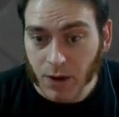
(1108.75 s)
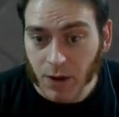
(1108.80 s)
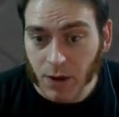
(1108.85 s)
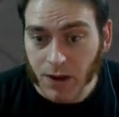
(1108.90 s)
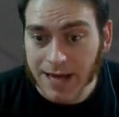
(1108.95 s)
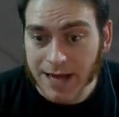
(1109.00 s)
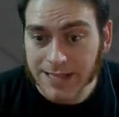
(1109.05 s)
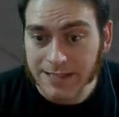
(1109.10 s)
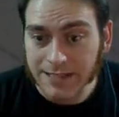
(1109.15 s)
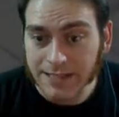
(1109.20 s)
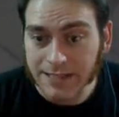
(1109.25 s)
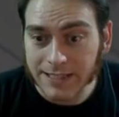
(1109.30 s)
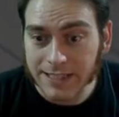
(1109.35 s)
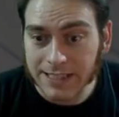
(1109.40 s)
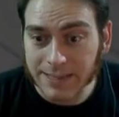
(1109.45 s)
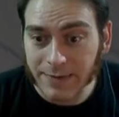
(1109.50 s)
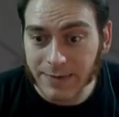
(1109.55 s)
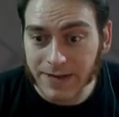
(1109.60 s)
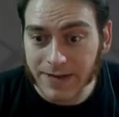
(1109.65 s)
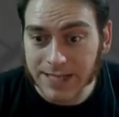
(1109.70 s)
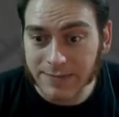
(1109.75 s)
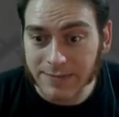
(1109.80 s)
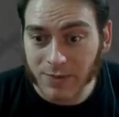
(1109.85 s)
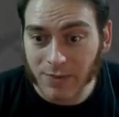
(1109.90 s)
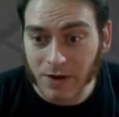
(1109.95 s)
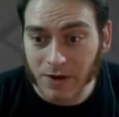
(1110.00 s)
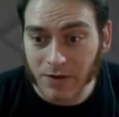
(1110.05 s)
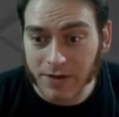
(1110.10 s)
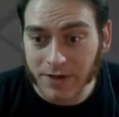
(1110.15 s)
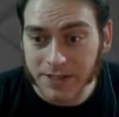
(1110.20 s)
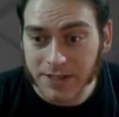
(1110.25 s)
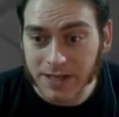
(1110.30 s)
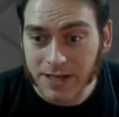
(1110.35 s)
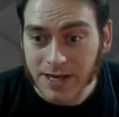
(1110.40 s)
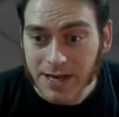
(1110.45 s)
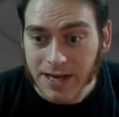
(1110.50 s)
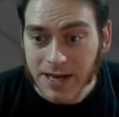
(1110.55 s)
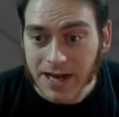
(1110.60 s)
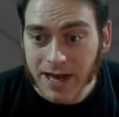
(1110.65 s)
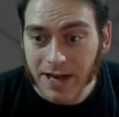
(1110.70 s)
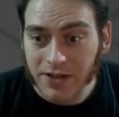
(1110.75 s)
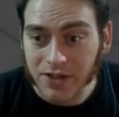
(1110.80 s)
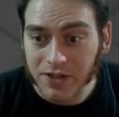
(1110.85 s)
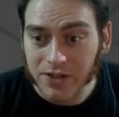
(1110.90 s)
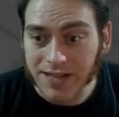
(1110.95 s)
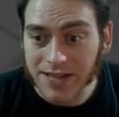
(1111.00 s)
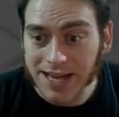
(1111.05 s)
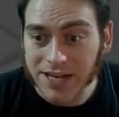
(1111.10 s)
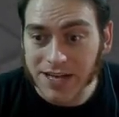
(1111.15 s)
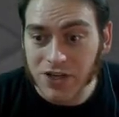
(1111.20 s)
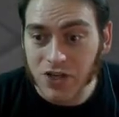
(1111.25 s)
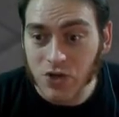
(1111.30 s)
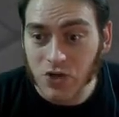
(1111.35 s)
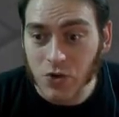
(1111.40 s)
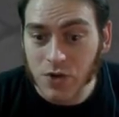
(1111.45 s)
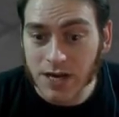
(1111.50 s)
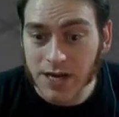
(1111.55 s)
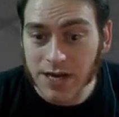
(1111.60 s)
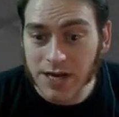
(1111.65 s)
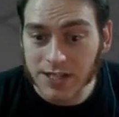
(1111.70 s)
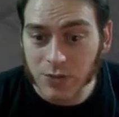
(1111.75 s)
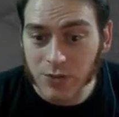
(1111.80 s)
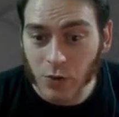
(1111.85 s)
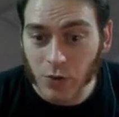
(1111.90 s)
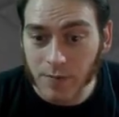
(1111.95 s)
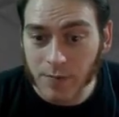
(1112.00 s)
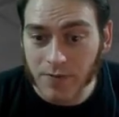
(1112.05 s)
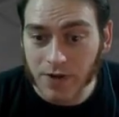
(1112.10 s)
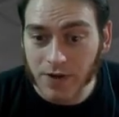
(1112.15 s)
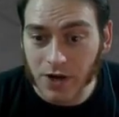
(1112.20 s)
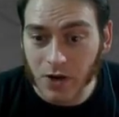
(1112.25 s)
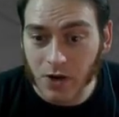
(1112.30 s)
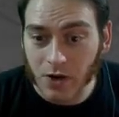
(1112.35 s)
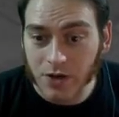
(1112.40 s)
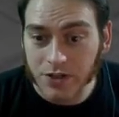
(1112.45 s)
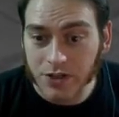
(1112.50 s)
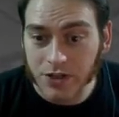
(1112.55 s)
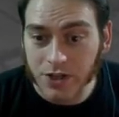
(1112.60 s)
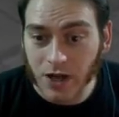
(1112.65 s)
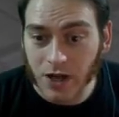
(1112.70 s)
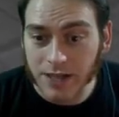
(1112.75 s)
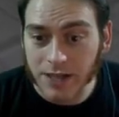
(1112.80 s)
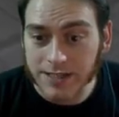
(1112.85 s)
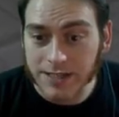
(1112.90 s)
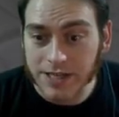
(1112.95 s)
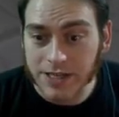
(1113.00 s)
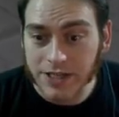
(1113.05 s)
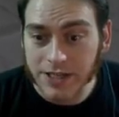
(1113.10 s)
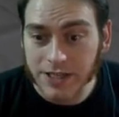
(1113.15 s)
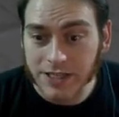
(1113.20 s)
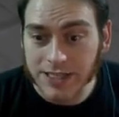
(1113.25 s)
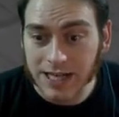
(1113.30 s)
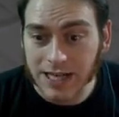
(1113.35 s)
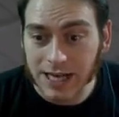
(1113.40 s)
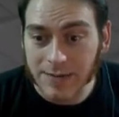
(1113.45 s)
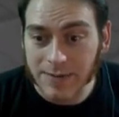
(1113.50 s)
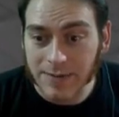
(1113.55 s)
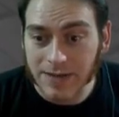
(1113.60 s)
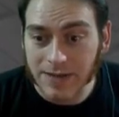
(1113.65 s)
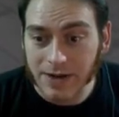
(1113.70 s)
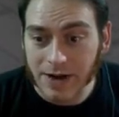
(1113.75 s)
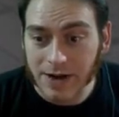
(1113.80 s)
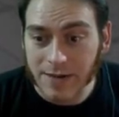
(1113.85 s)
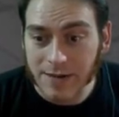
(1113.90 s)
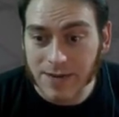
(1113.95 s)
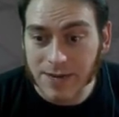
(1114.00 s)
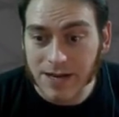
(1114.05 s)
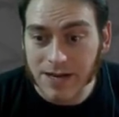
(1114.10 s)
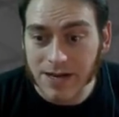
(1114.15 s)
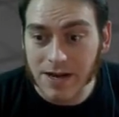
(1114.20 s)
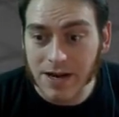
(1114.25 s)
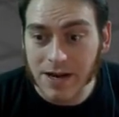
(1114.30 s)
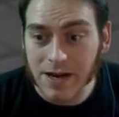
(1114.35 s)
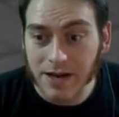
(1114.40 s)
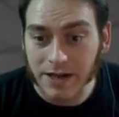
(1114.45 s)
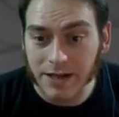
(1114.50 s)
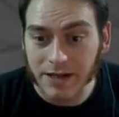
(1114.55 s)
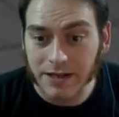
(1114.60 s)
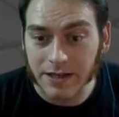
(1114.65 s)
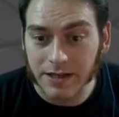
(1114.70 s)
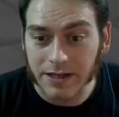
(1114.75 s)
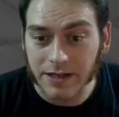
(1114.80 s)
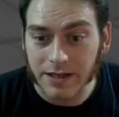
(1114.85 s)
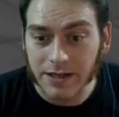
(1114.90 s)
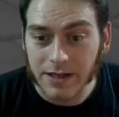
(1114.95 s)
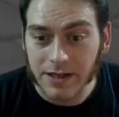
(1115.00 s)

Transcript: Paul asked to see some of Dan's progress, and it took Dan 2 days to work up the courage to call his agent and tell him that there had been none.